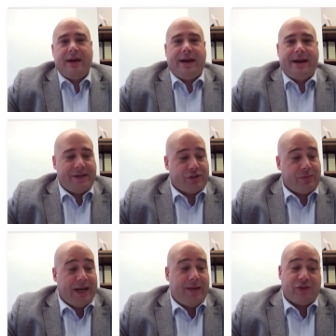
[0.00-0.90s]
So
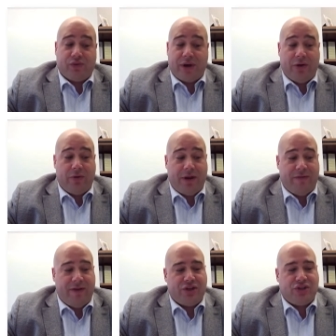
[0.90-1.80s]
my name is
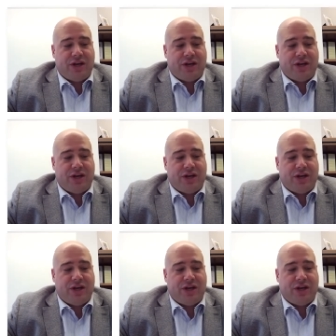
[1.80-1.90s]
Rabinovitch,